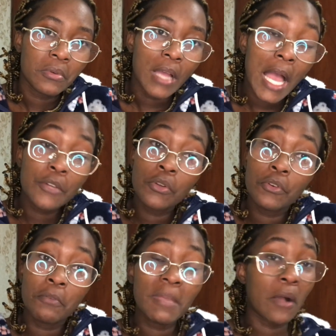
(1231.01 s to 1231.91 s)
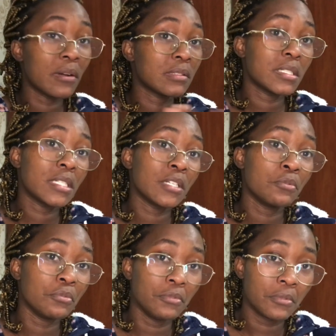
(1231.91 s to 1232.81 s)
I don't know. Me, I was treated
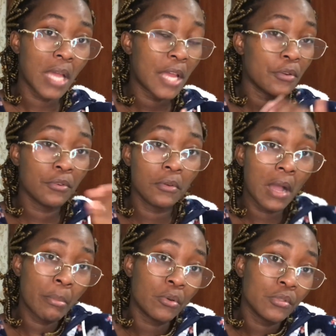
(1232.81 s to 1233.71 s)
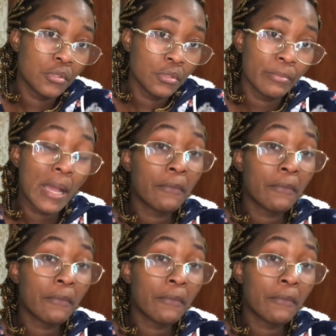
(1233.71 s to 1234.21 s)
good. I don't know about you, but